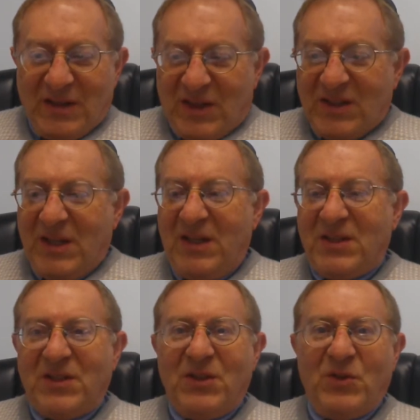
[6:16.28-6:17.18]
this
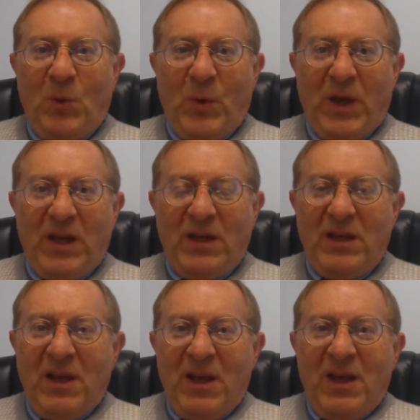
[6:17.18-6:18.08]
is the
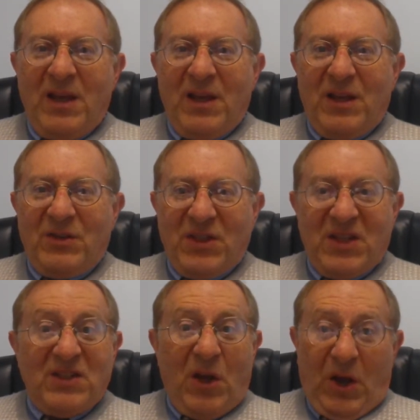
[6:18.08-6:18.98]
way. This
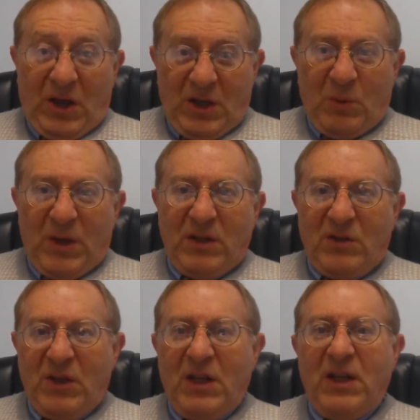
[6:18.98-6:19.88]
is the only way
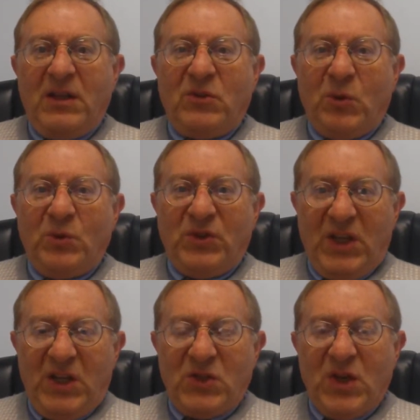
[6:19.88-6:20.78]
really to
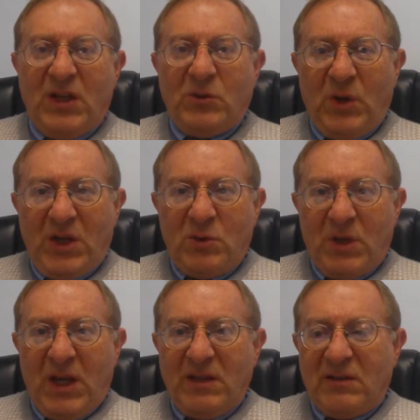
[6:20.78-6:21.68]
teach and to
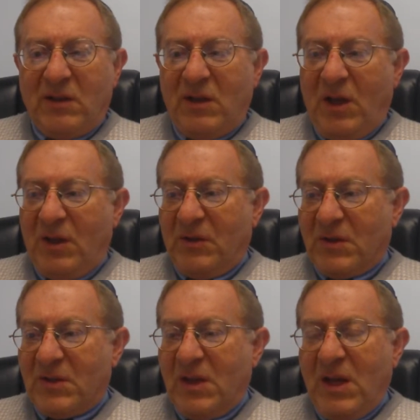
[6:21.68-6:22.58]
educate
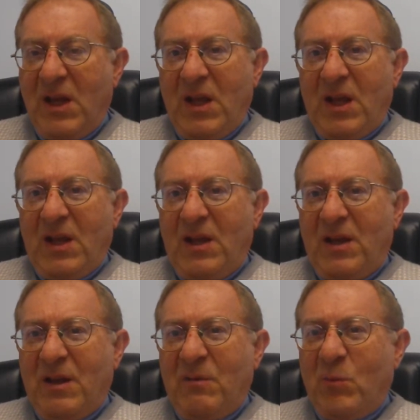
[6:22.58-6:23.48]
others.
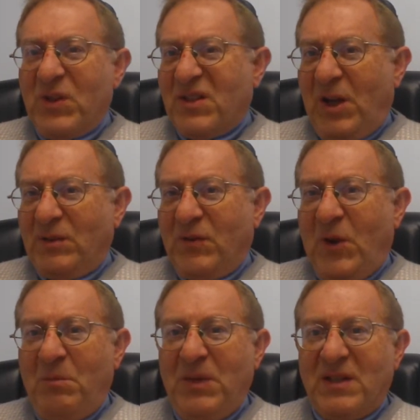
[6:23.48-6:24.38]
We start
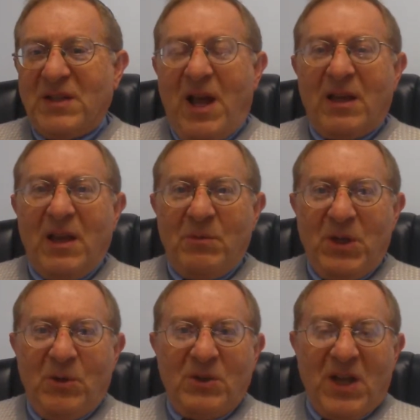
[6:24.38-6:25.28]
from Yitzhak
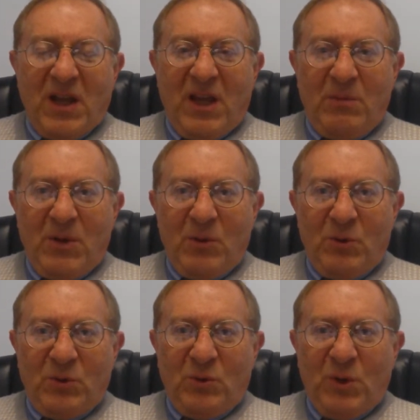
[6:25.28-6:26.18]
Abinu. Yitzhak Abinu,
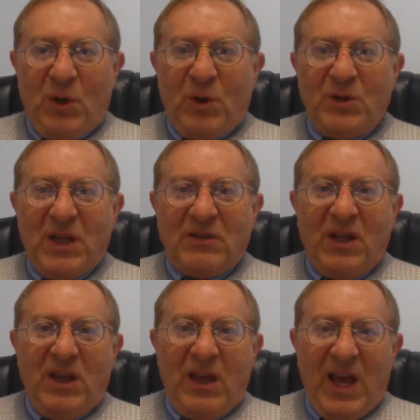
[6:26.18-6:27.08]
we do know that
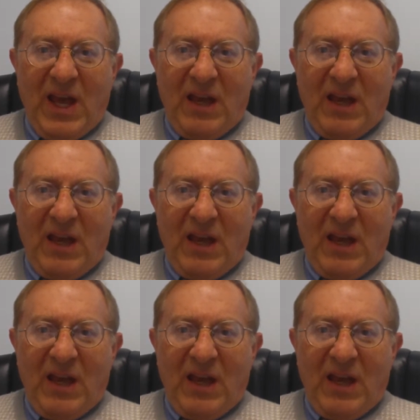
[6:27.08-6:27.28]
he